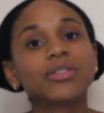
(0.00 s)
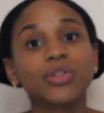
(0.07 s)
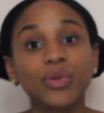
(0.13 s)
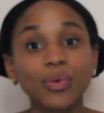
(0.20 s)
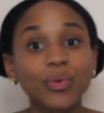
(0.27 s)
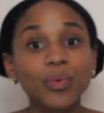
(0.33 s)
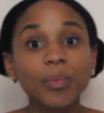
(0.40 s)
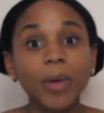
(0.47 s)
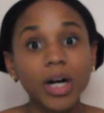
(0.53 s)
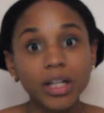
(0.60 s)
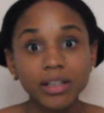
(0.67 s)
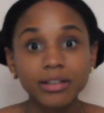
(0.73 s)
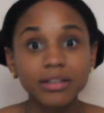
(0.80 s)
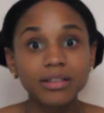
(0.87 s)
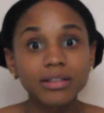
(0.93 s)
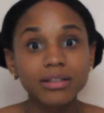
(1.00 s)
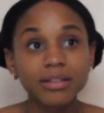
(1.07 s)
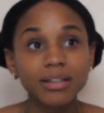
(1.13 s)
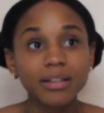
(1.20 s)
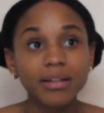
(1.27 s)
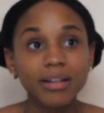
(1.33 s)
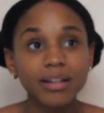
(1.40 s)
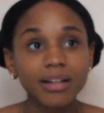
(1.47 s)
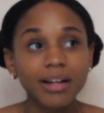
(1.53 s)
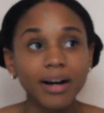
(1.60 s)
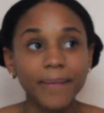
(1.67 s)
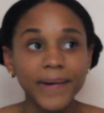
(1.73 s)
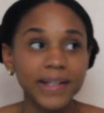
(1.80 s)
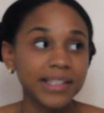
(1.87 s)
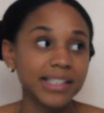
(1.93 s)
2 months.
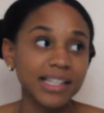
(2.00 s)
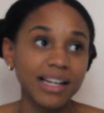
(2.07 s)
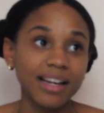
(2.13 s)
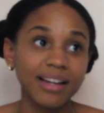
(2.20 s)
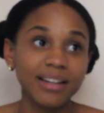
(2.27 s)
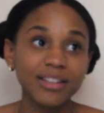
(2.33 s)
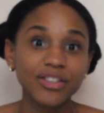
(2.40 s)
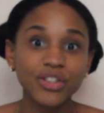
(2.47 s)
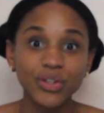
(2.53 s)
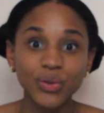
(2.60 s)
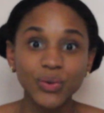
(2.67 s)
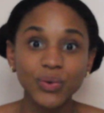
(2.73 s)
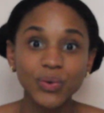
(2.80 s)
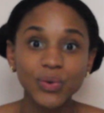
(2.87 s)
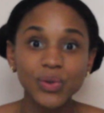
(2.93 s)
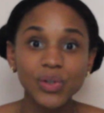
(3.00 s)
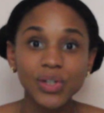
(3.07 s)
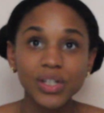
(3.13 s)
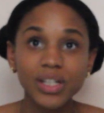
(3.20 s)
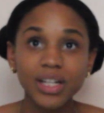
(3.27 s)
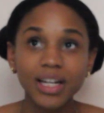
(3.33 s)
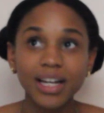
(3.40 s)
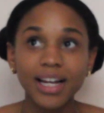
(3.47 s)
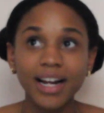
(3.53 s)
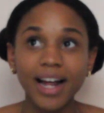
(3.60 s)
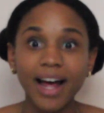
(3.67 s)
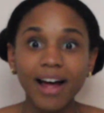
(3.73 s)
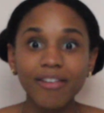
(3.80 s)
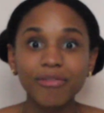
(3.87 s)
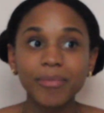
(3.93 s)
I want to say
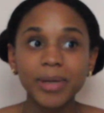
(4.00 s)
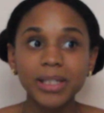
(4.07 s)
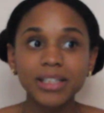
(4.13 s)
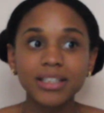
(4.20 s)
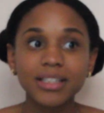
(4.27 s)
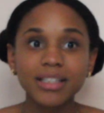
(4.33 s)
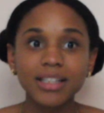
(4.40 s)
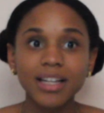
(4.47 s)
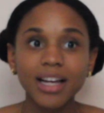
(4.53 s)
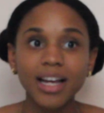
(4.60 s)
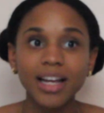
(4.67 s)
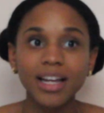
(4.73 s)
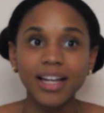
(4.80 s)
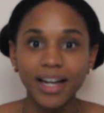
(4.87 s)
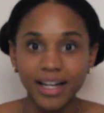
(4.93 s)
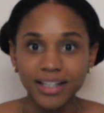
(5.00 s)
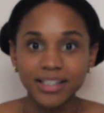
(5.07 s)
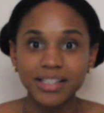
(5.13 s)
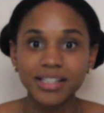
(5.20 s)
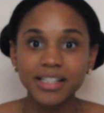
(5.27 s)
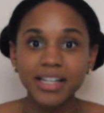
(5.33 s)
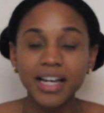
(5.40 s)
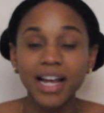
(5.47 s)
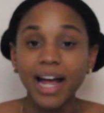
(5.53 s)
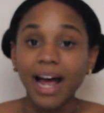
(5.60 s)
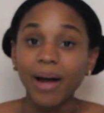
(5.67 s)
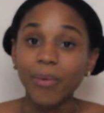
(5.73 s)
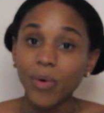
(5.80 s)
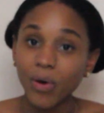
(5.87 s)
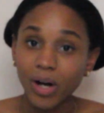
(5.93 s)
2.5 months. Yes.
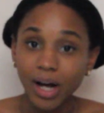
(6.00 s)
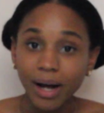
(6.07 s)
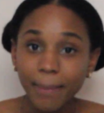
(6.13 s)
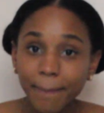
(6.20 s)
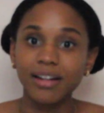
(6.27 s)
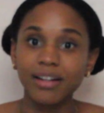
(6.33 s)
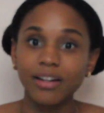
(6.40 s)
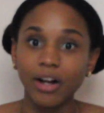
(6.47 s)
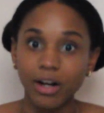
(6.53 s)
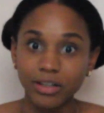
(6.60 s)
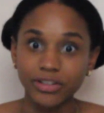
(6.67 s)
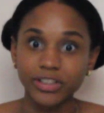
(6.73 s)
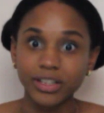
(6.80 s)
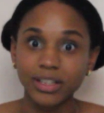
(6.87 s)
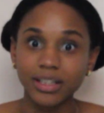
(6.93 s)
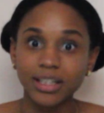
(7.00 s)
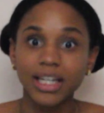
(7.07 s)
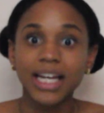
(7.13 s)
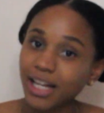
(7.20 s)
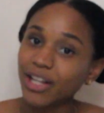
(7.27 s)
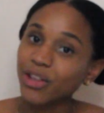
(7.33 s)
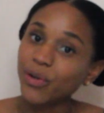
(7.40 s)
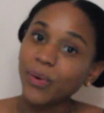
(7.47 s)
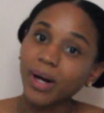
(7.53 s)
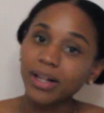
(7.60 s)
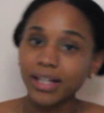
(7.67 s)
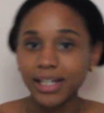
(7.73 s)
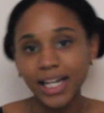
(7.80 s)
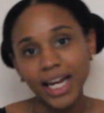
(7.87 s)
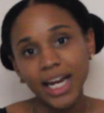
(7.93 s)
I woke up, nausea.
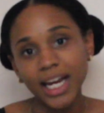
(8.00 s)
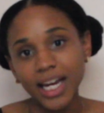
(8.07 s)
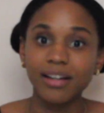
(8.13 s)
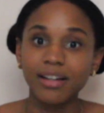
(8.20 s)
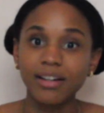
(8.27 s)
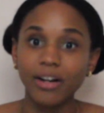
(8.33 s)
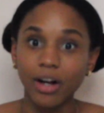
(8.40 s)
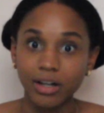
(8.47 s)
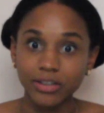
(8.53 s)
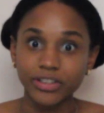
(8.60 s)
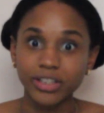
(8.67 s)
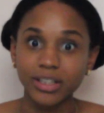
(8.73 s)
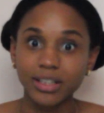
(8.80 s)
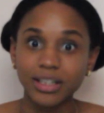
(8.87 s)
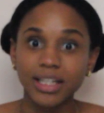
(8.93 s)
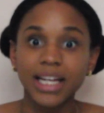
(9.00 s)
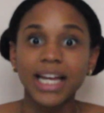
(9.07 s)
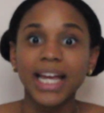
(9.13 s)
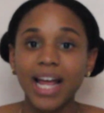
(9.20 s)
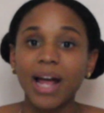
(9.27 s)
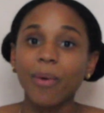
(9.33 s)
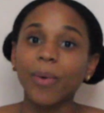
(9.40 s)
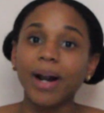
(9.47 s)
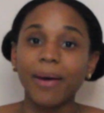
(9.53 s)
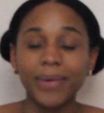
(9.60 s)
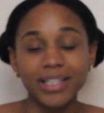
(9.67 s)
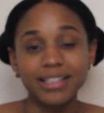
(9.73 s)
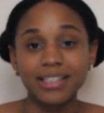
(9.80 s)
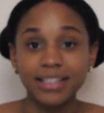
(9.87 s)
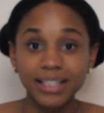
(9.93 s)
Throughout the day, nausea. When I
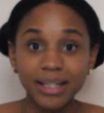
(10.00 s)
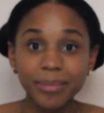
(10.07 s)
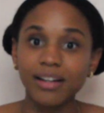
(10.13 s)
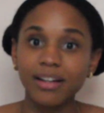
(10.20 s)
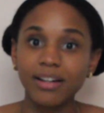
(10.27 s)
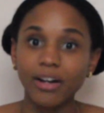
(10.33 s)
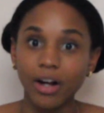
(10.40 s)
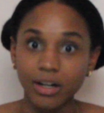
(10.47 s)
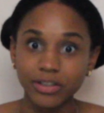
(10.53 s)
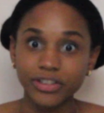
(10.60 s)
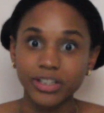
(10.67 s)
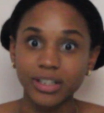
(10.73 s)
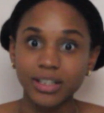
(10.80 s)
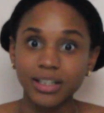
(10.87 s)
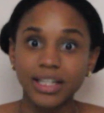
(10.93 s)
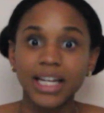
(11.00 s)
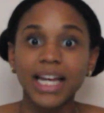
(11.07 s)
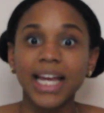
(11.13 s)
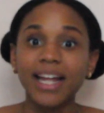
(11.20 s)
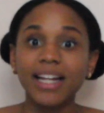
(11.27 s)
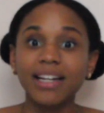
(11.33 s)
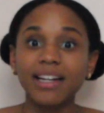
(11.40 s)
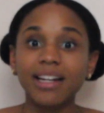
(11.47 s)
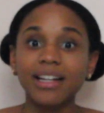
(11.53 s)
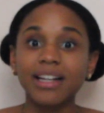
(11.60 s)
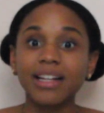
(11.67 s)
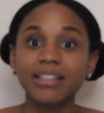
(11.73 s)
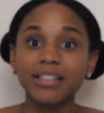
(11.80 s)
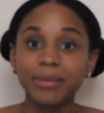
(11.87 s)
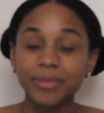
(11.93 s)
went to sleep, nausea. And
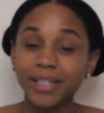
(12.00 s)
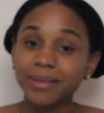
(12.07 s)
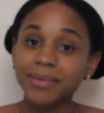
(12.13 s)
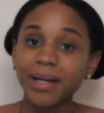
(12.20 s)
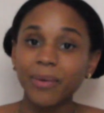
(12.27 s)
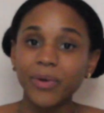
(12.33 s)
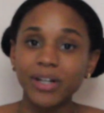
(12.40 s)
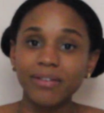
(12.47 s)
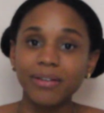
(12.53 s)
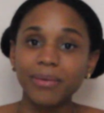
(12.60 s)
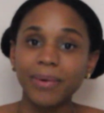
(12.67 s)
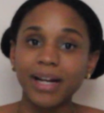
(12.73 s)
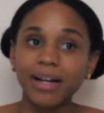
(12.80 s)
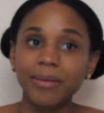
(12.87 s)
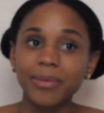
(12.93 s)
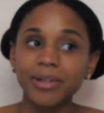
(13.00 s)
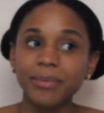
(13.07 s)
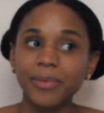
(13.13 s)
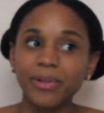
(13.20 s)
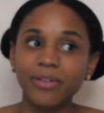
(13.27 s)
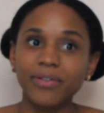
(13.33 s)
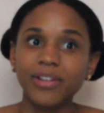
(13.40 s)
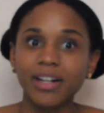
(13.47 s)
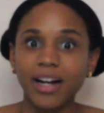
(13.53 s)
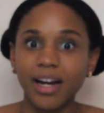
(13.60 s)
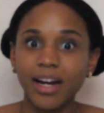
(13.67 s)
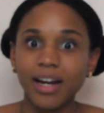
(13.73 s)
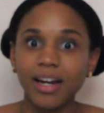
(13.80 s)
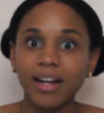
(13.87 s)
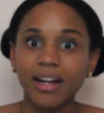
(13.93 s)
sometimes I would even wake up in the middle of the
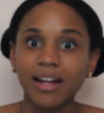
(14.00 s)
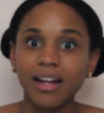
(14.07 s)
night